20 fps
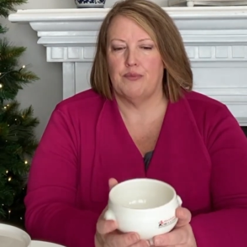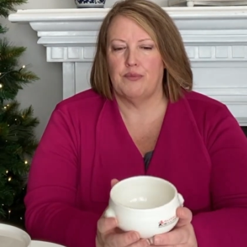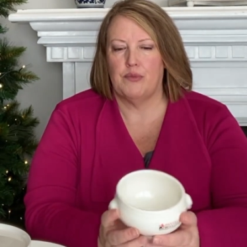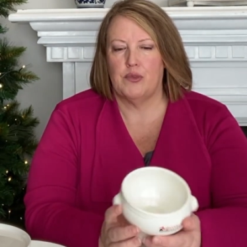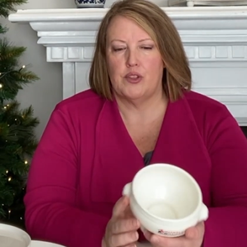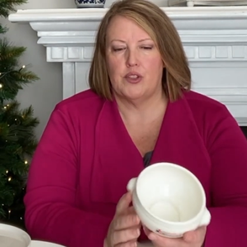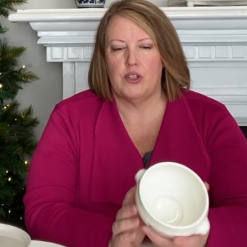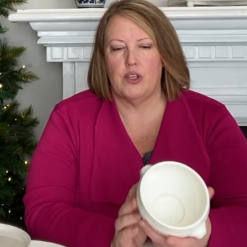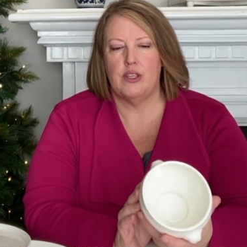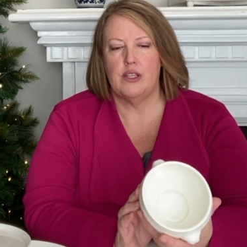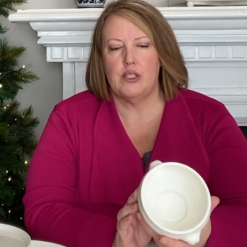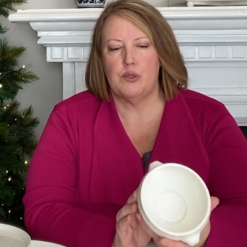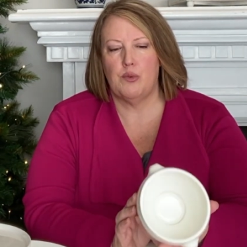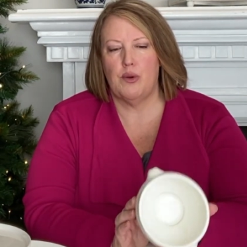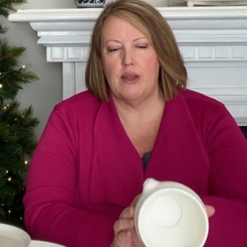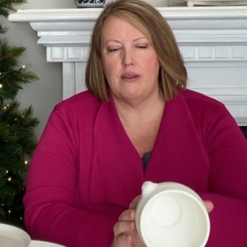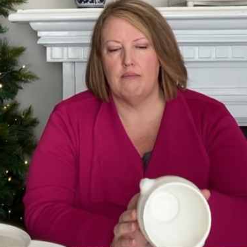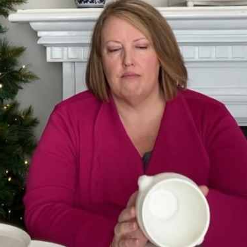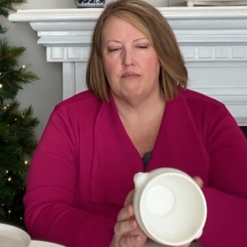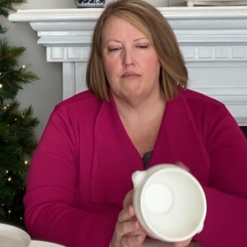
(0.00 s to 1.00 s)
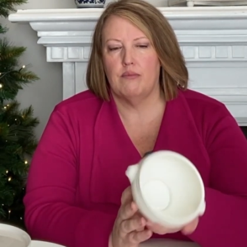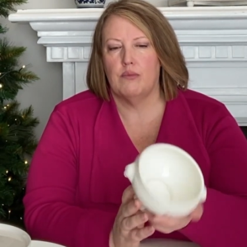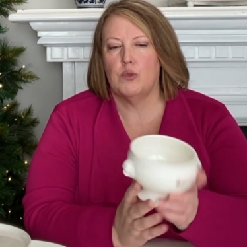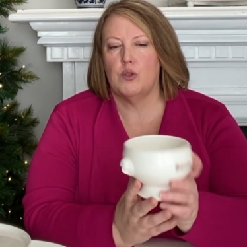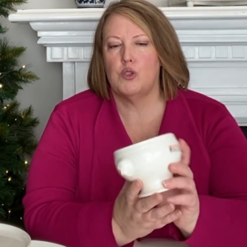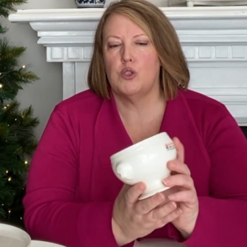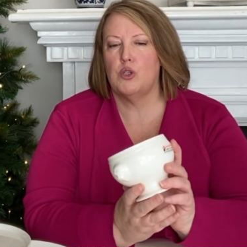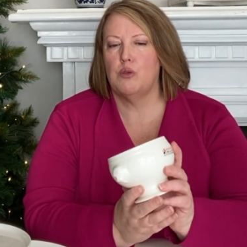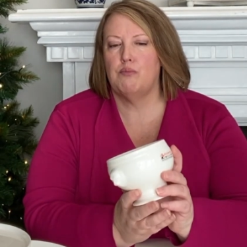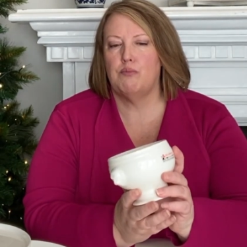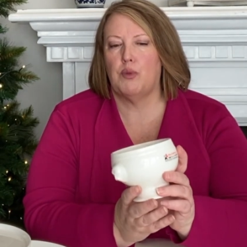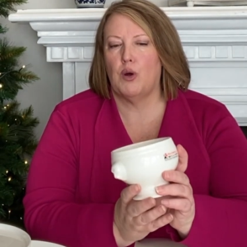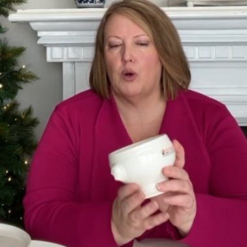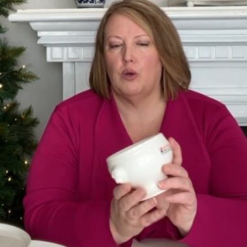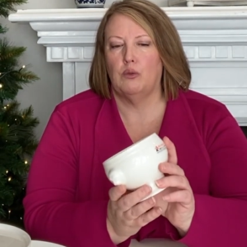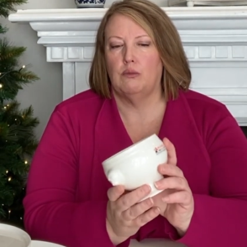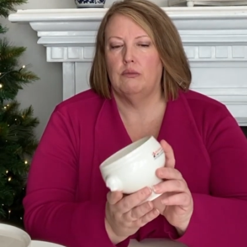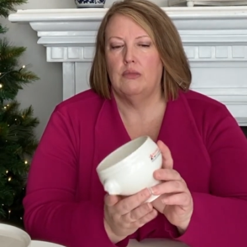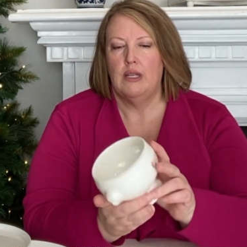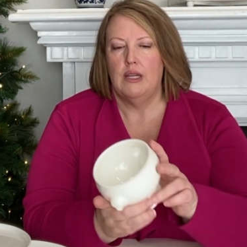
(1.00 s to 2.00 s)
So this one, the soup
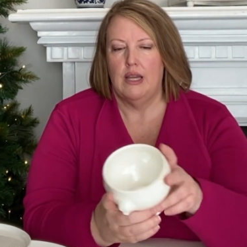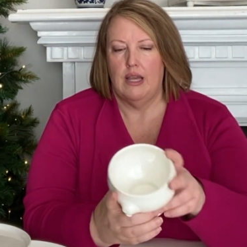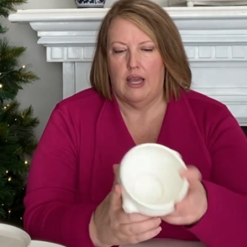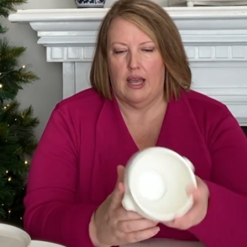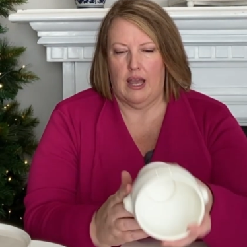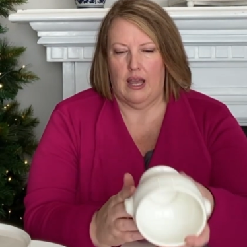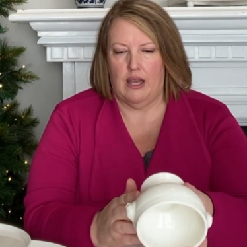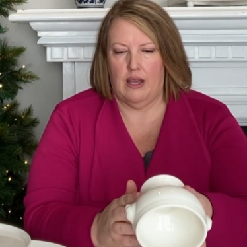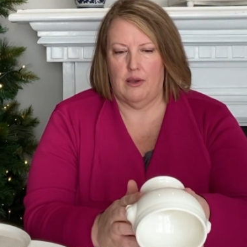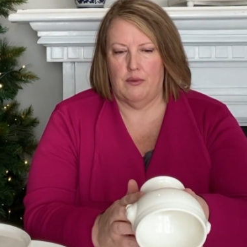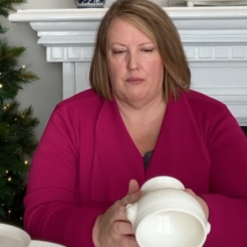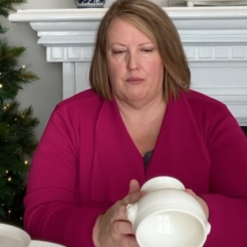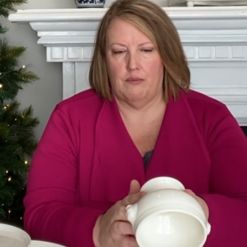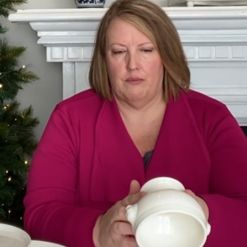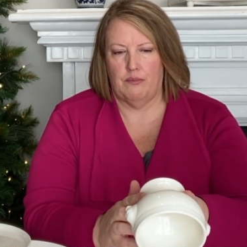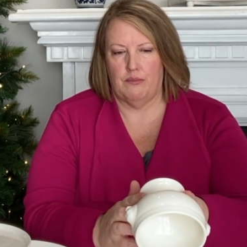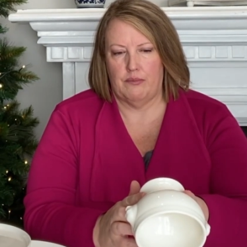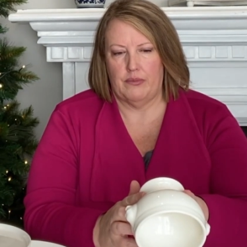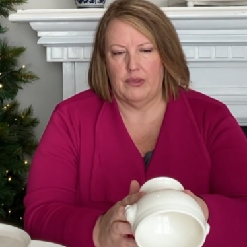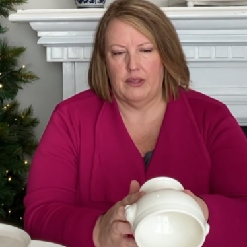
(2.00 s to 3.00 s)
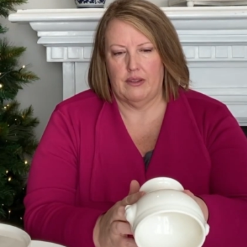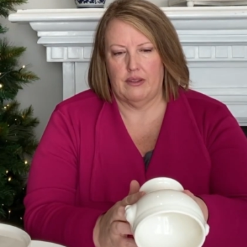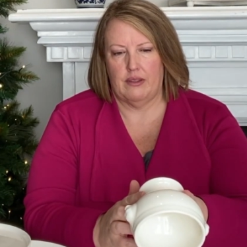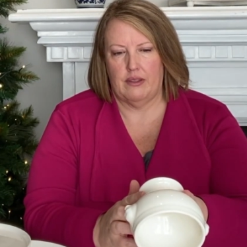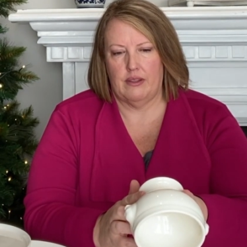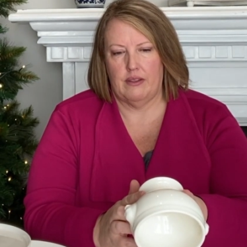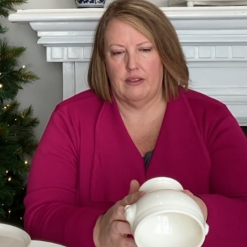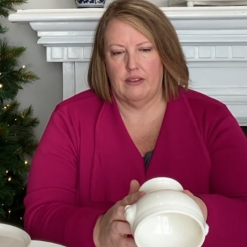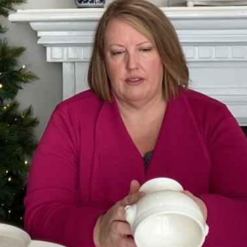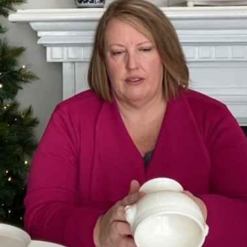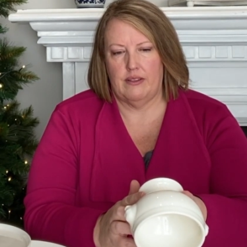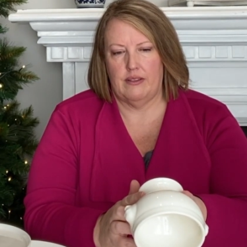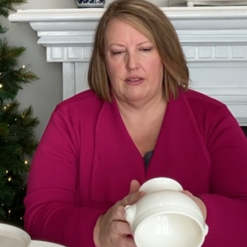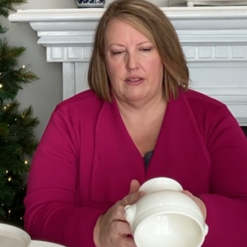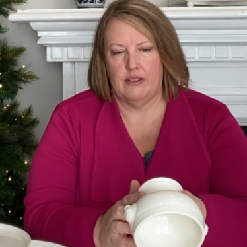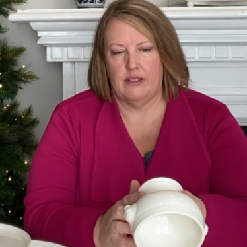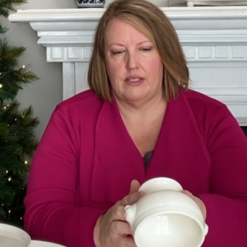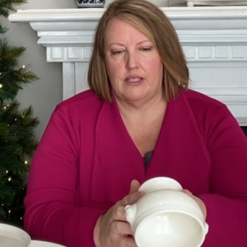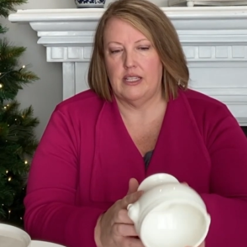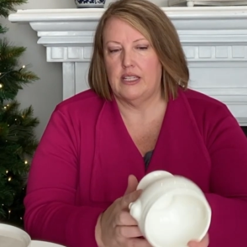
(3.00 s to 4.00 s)
bowl,
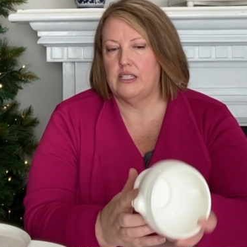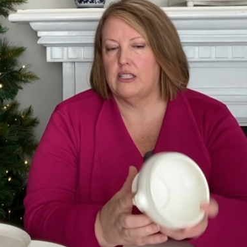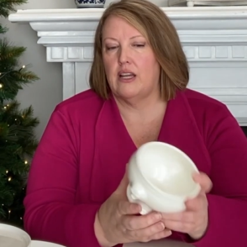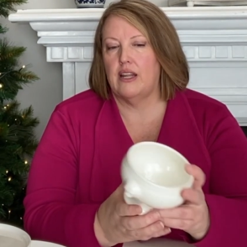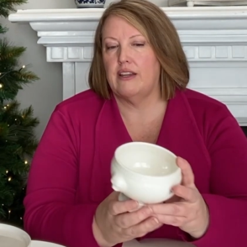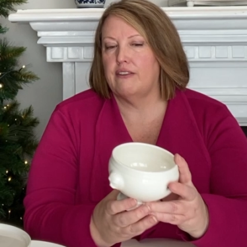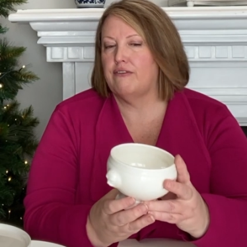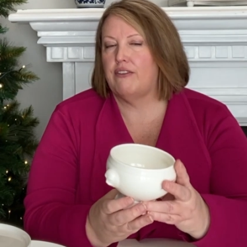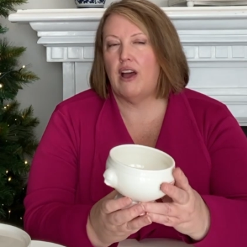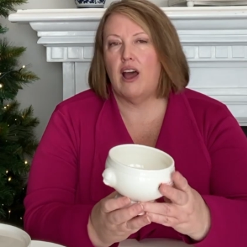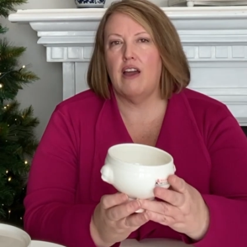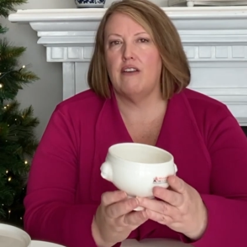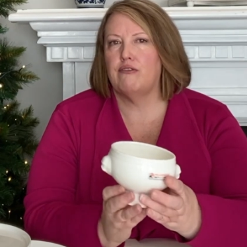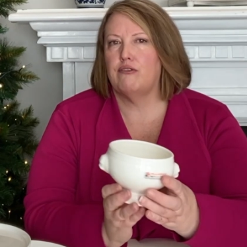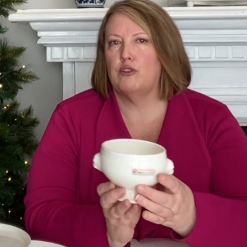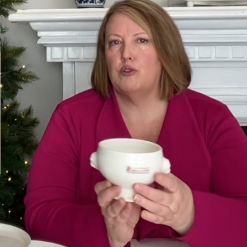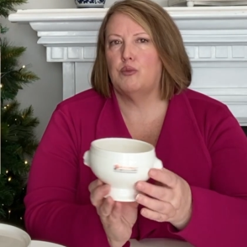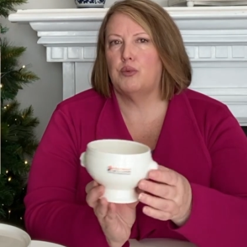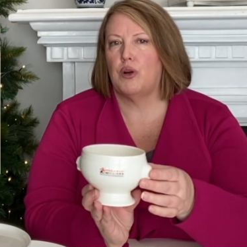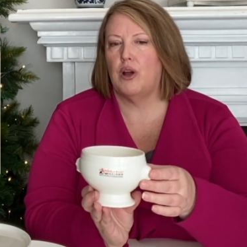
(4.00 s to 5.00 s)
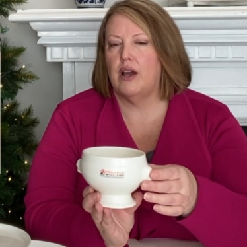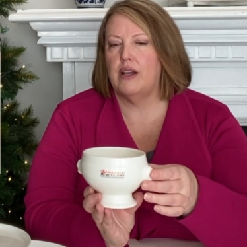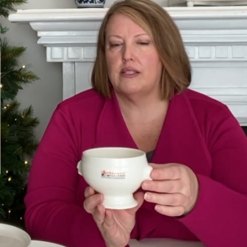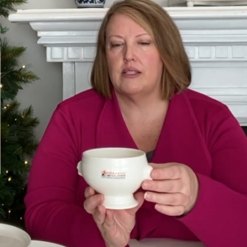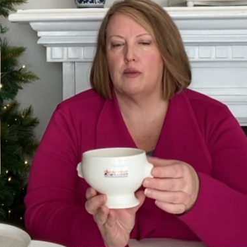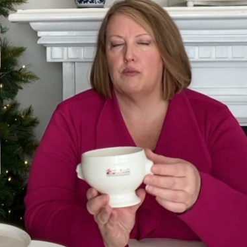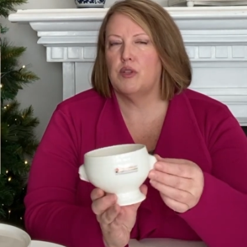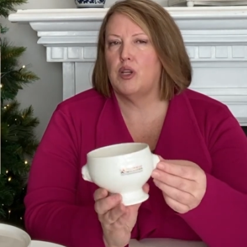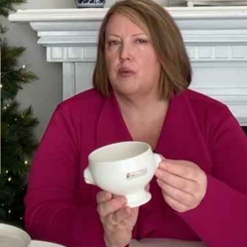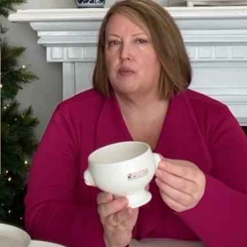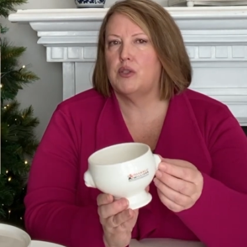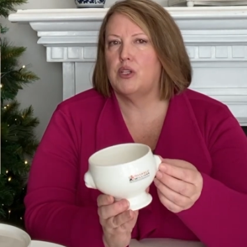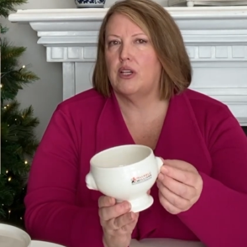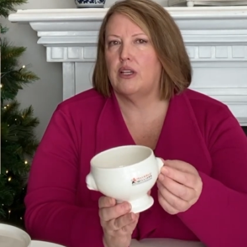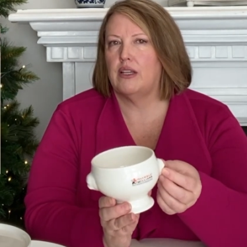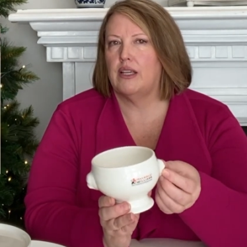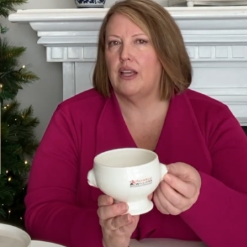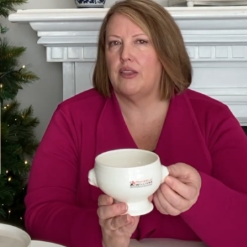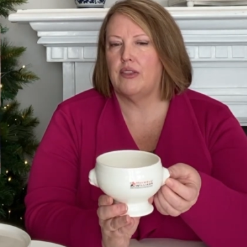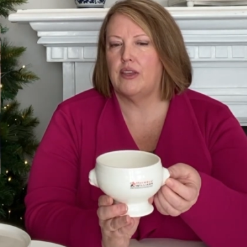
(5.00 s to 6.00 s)
$6.95 full price. Sometimes you
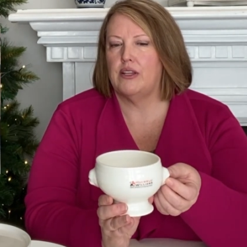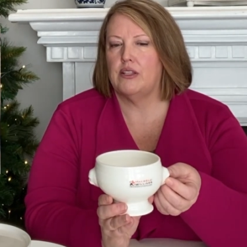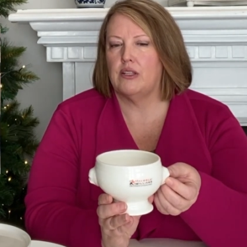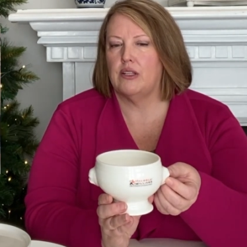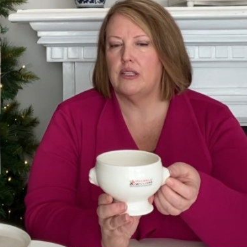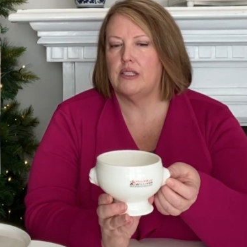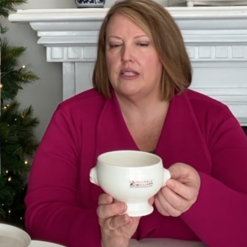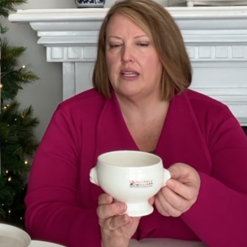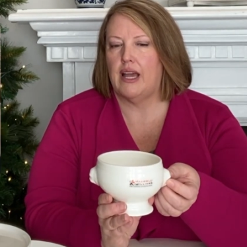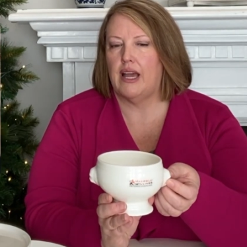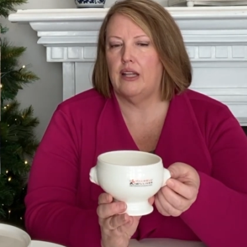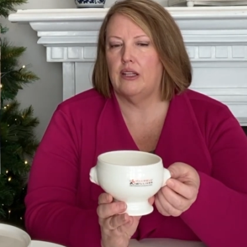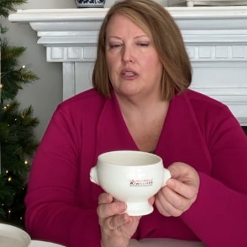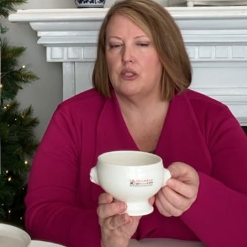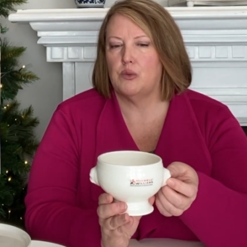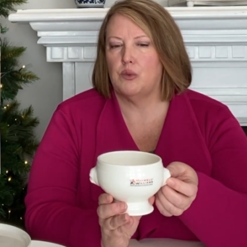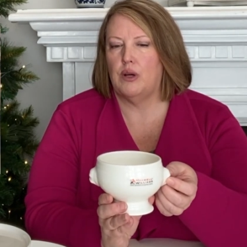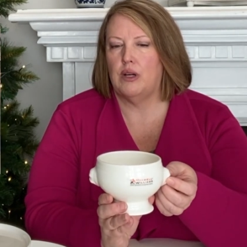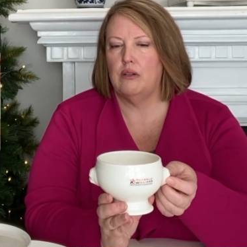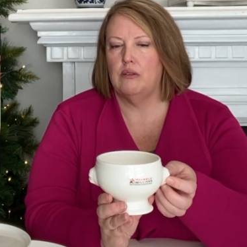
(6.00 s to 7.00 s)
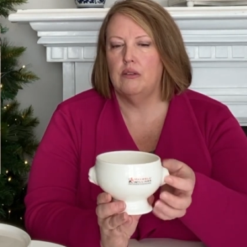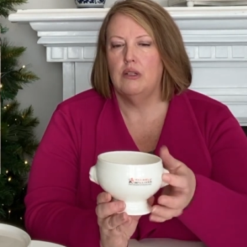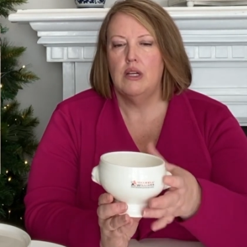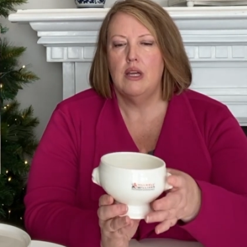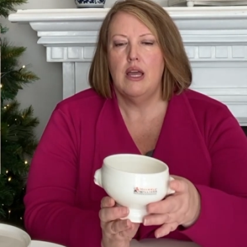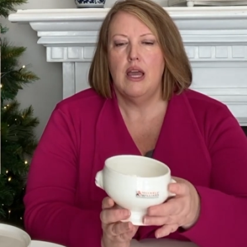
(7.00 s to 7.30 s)
can get these on sale as well.